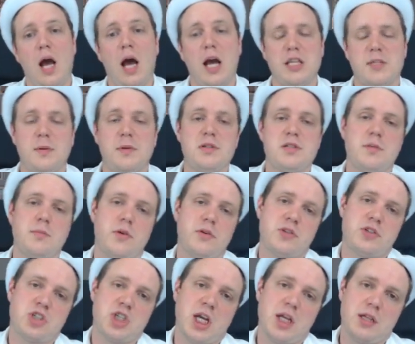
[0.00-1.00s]
I suppose the
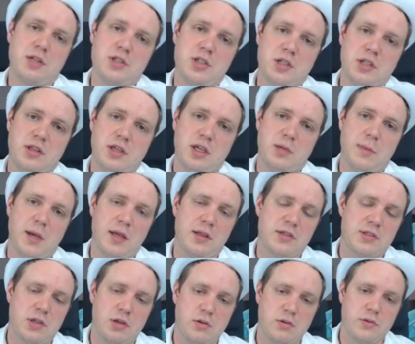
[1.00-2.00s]
most challenging thing about
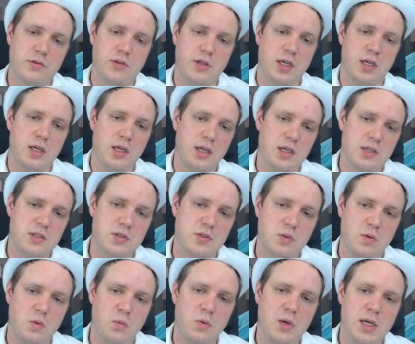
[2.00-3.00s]
this whole thing
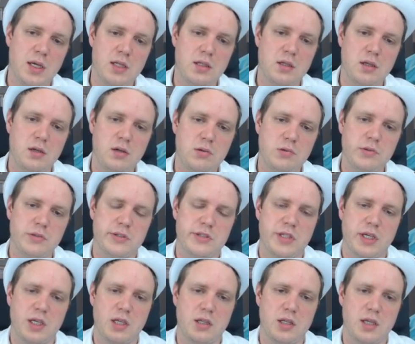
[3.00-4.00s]
is, well, hold on a
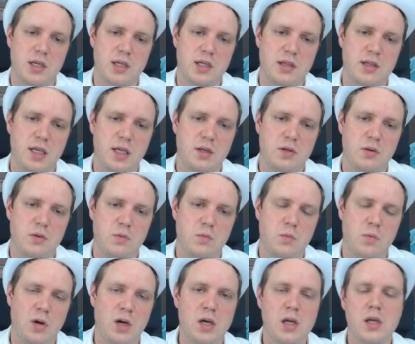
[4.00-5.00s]
second there. Then
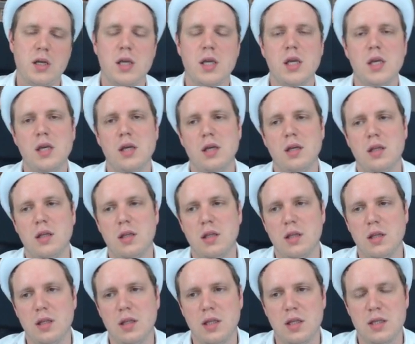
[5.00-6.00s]
why
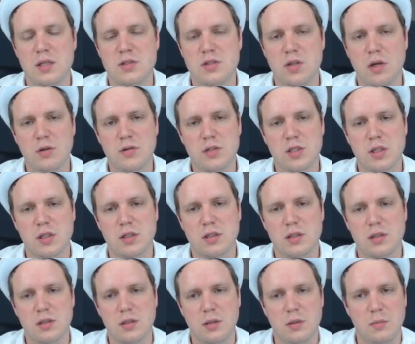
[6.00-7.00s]
is
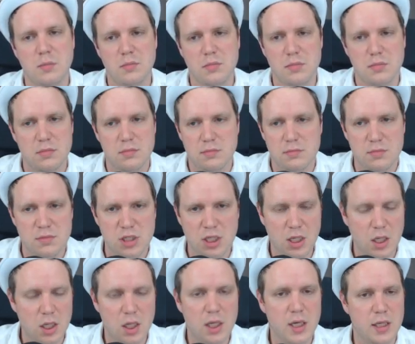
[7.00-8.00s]
Dota
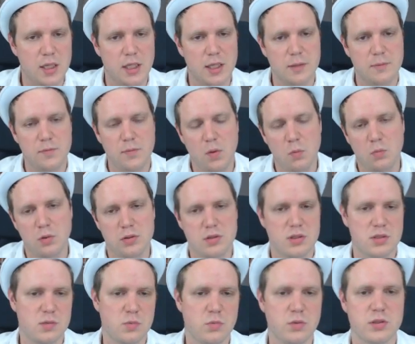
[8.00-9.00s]
declining?
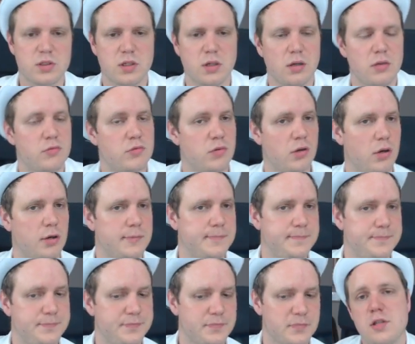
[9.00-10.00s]
What's what's gone
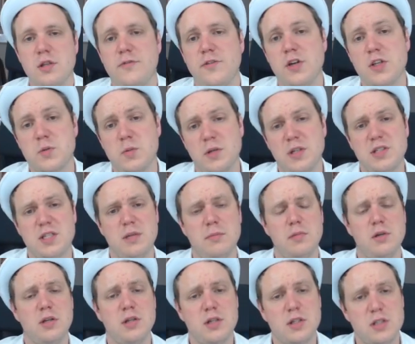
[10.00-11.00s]
wrong? So the first one is the
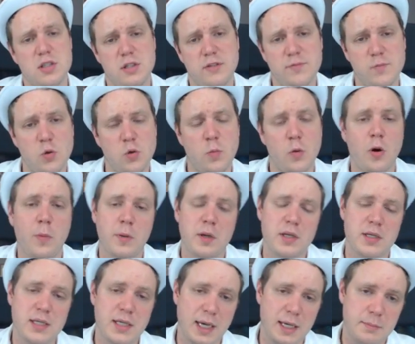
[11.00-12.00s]
emergence of more
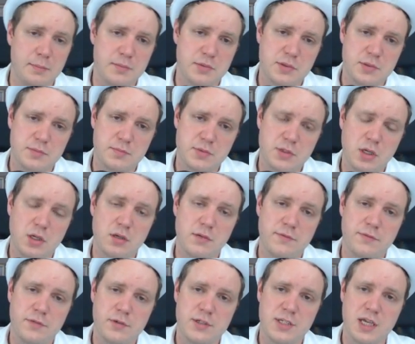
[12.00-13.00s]
popular games.
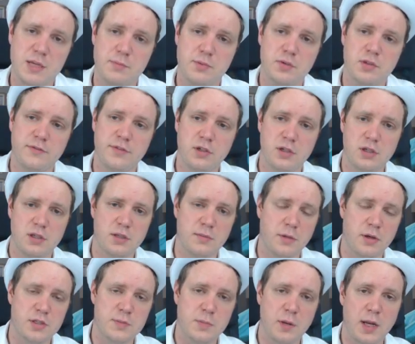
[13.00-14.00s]
So, for example, if you look at the
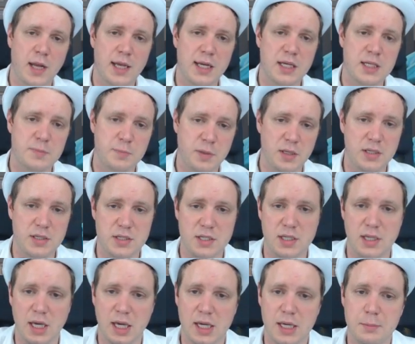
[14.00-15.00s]
most played
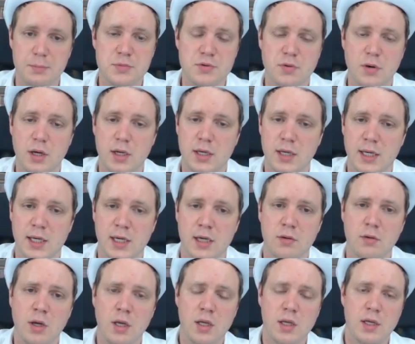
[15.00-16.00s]
PC games right
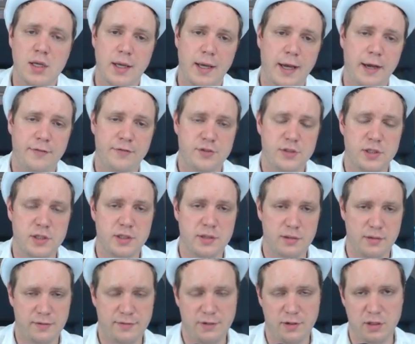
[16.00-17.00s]
now,
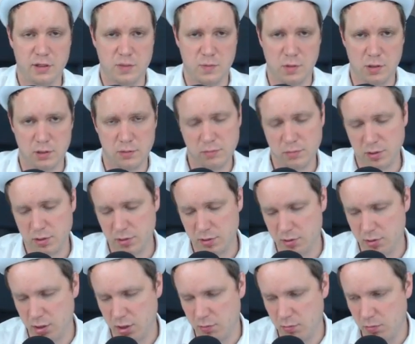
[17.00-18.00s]
after the first one, which
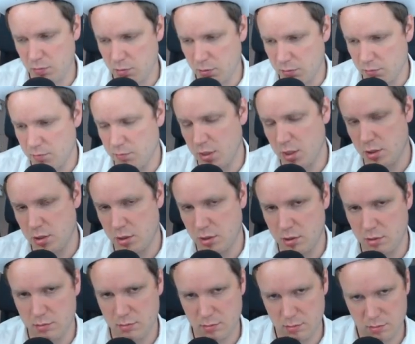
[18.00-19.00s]
is the name we will not
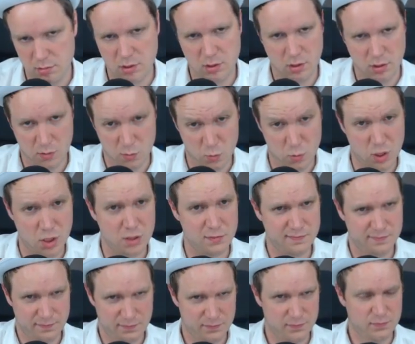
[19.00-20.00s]
mention, you know the
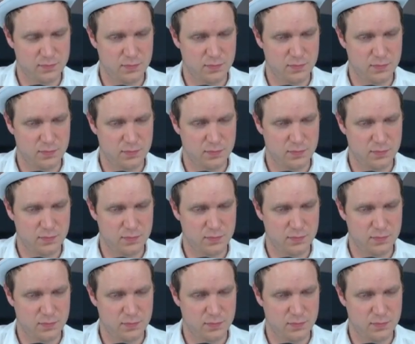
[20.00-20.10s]
one.